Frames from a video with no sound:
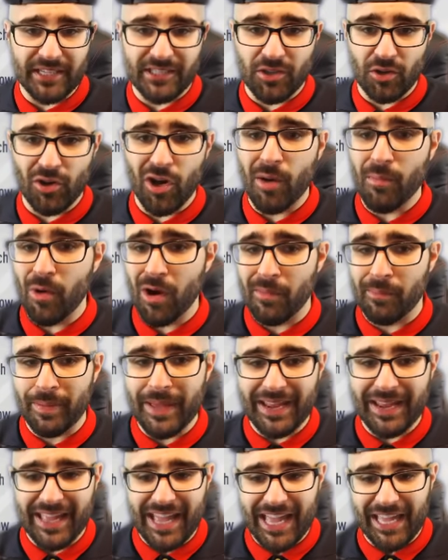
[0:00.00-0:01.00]
So no more
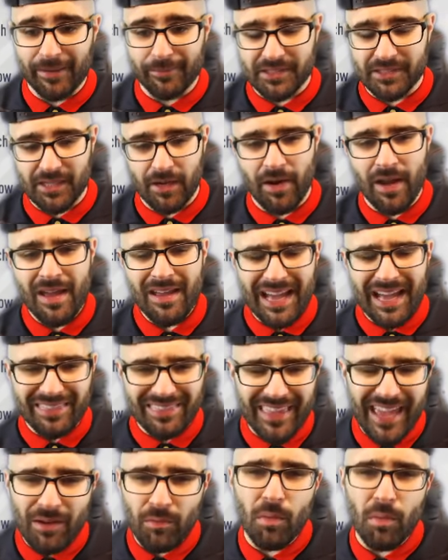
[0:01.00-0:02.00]
big games. So I
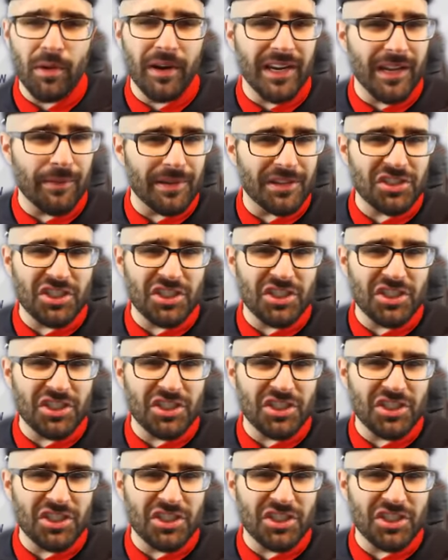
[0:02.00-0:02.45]
think we were going to be